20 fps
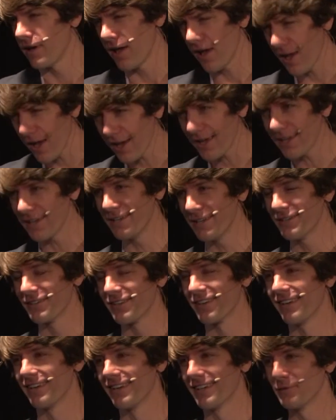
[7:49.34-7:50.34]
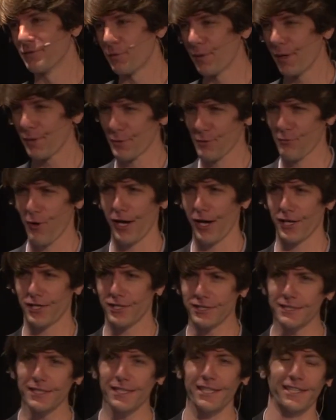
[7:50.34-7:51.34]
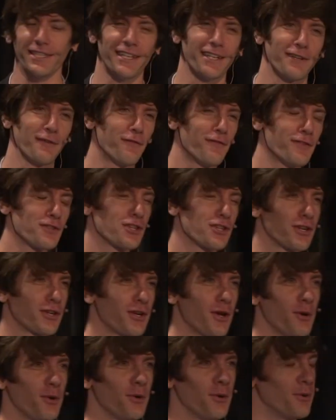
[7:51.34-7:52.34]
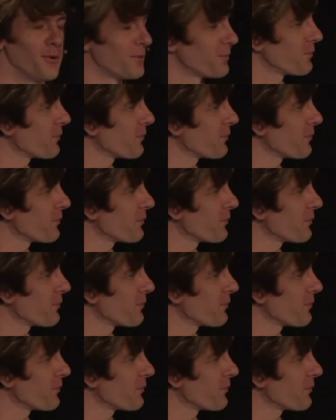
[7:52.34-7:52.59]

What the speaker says: and will be able to write clean and efficient code.